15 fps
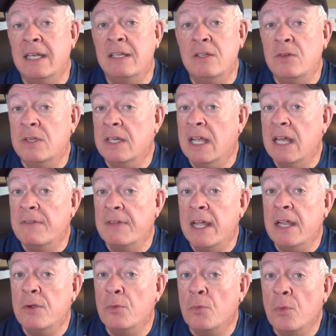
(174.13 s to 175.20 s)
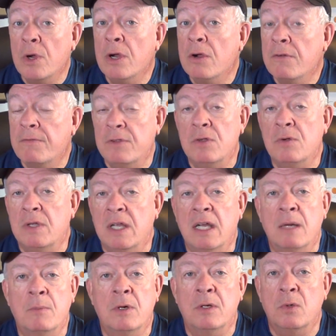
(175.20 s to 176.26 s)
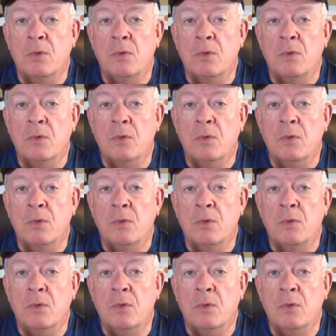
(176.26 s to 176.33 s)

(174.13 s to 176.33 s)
and you can have a rear view camera